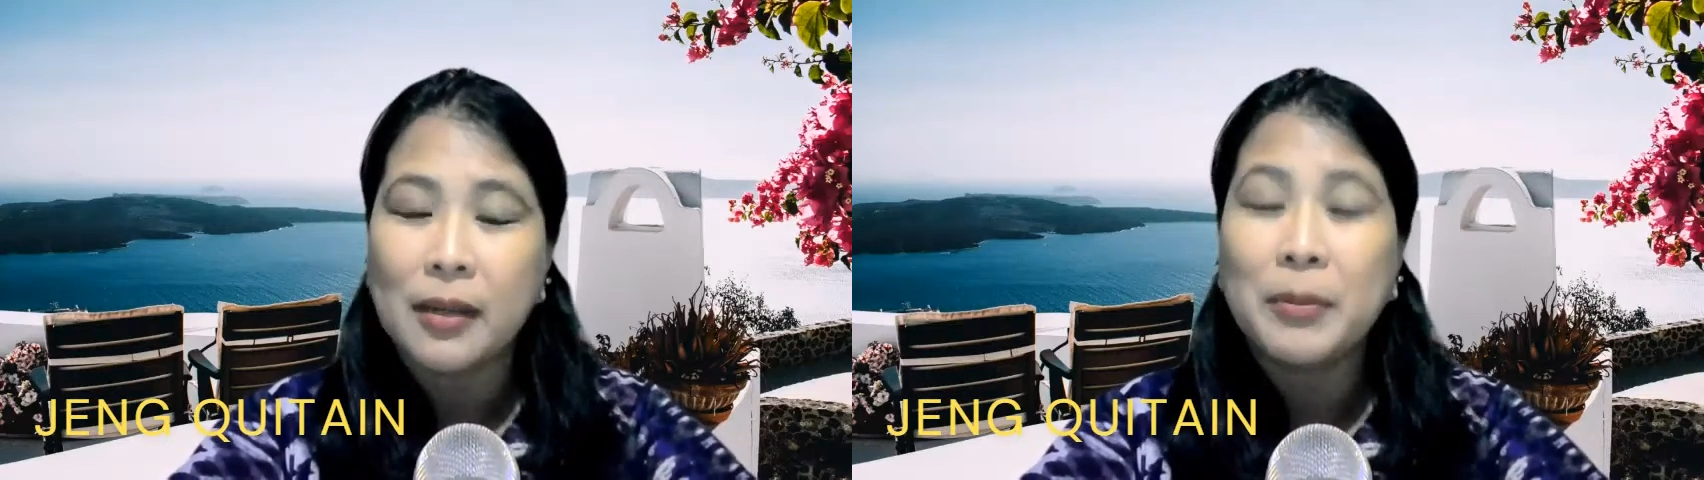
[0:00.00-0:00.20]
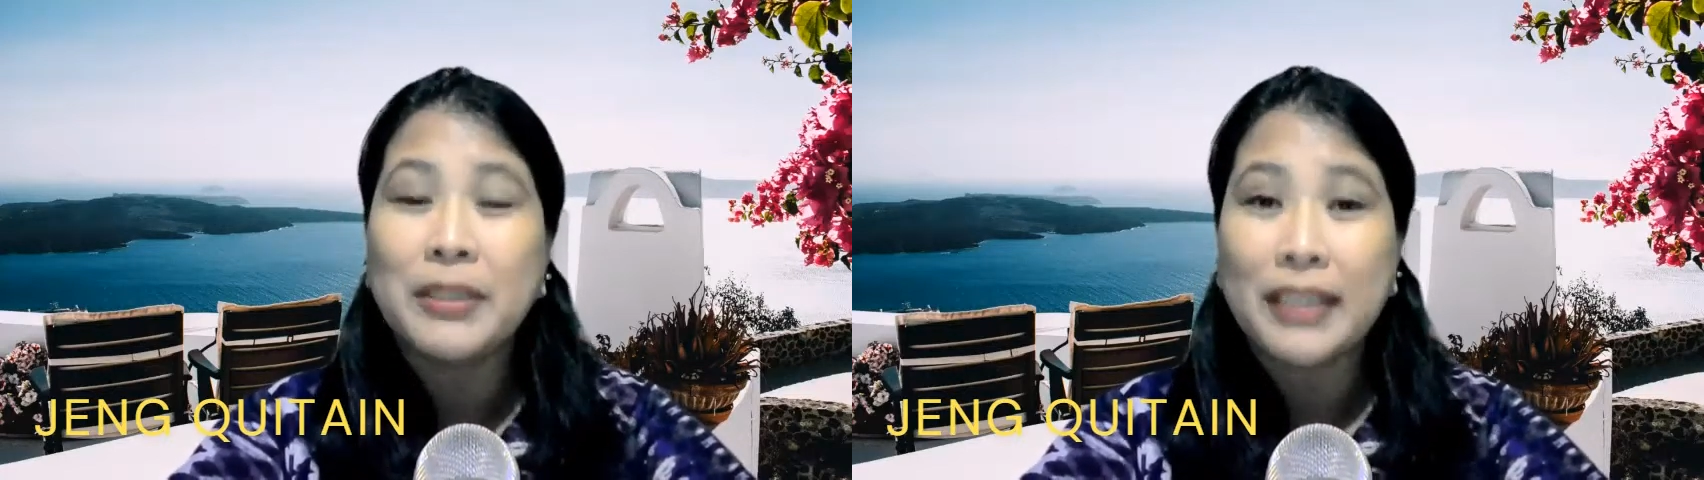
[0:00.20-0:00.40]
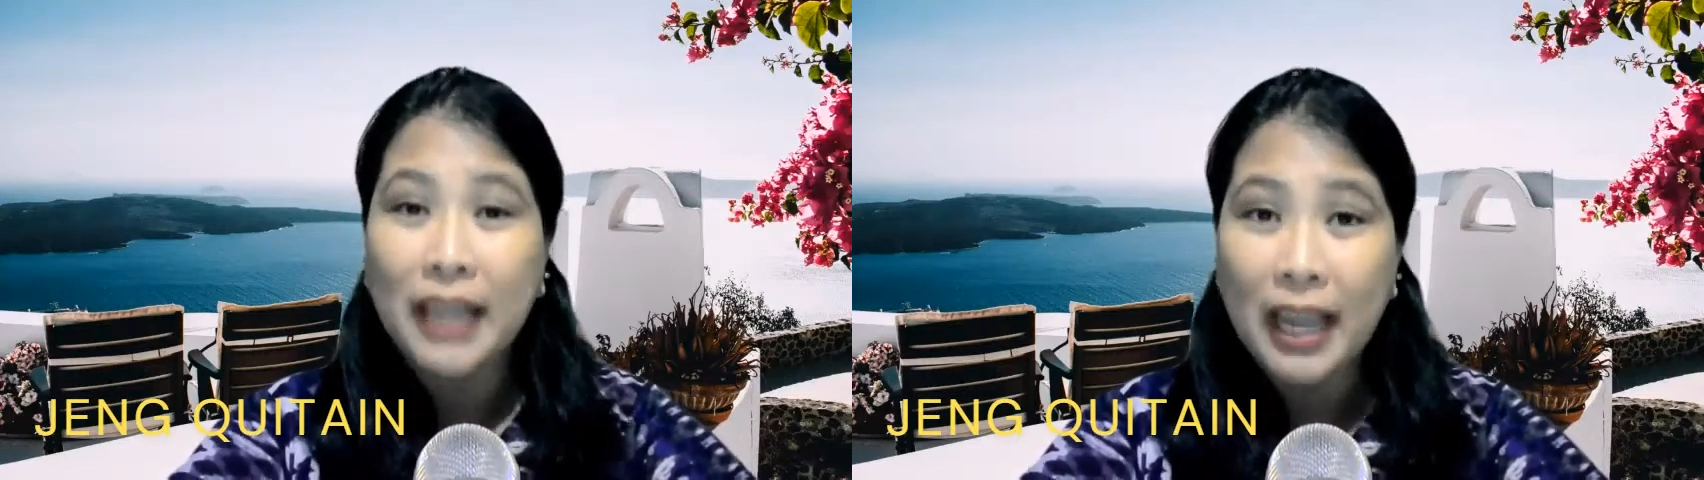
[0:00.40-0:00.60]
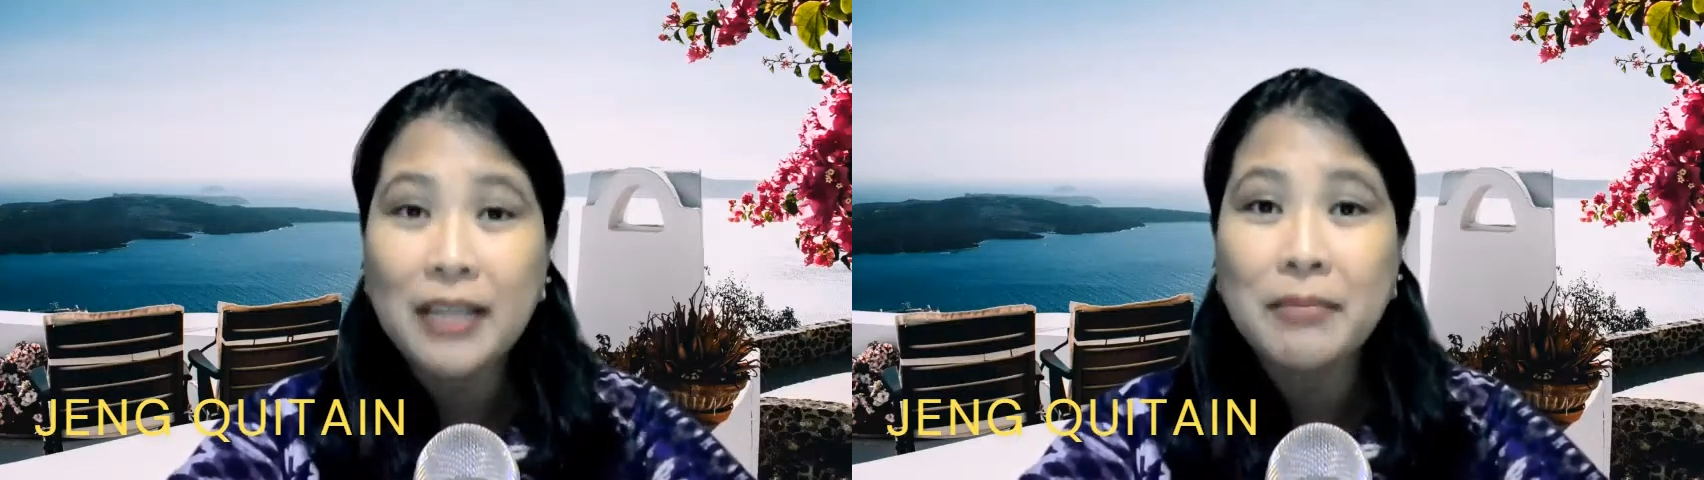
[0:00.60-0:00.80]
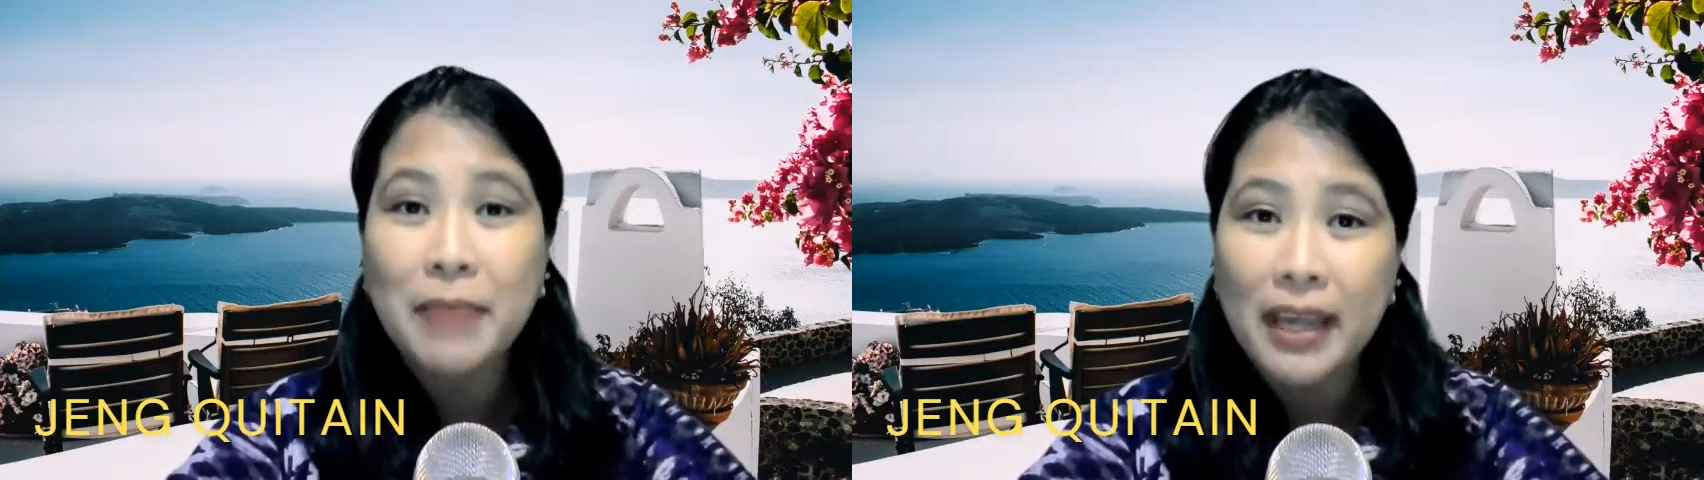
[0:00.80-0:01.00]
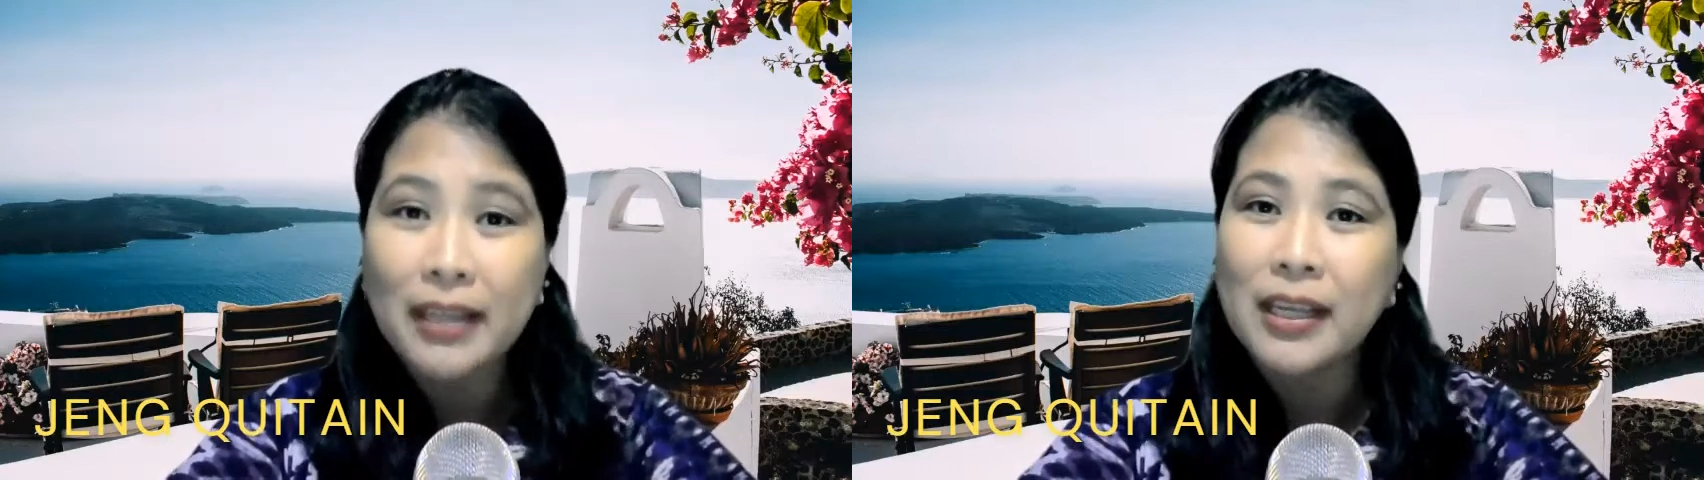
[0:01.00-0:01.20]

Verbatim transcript: but a kind man